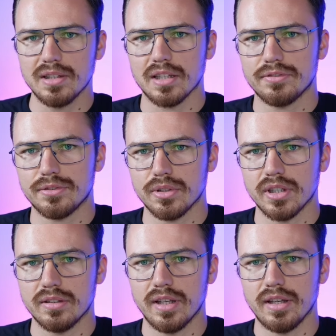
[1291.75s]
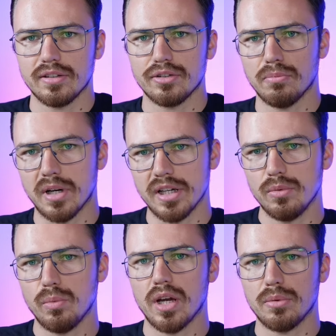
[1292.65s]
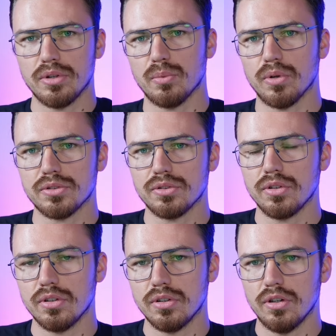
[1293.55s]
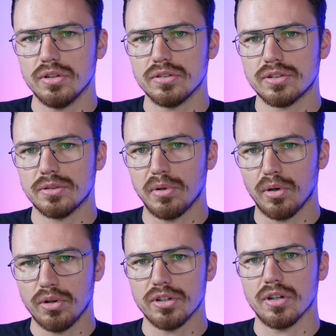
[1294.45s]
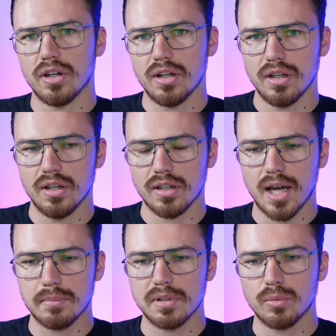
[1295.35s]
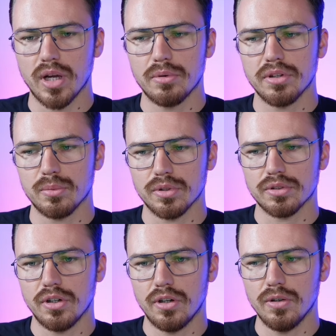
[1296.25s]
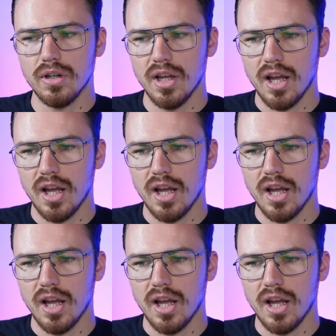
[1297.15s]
Like if you can take your money wherever you want to go and deploy your uh, capital wherever you want to go,